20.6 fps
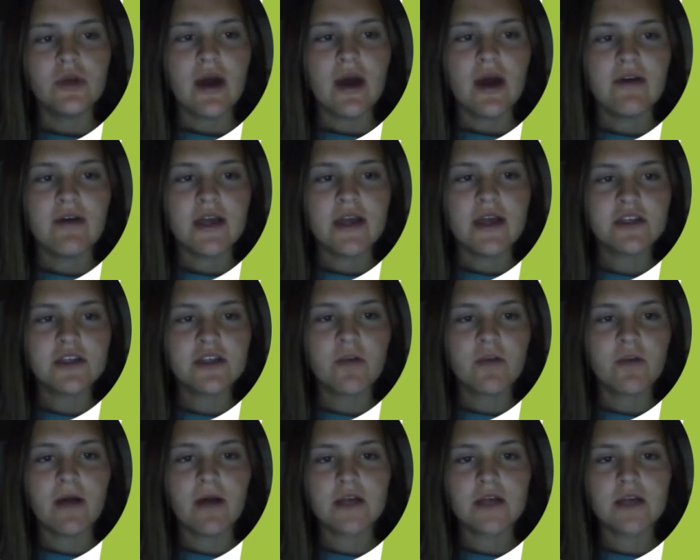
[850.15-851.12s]
have
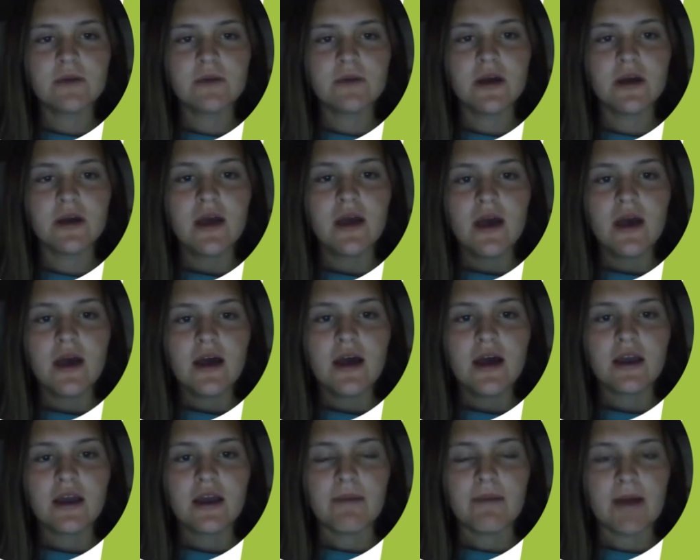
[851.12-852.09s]
Histoplasma
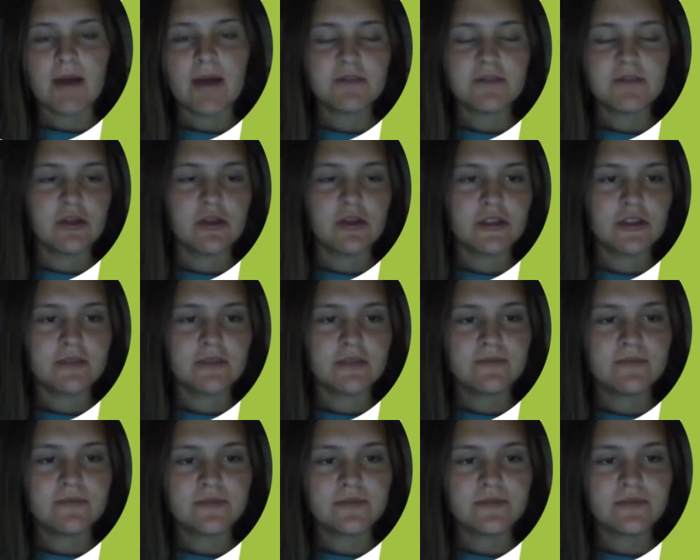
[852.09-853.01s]
capsulatum.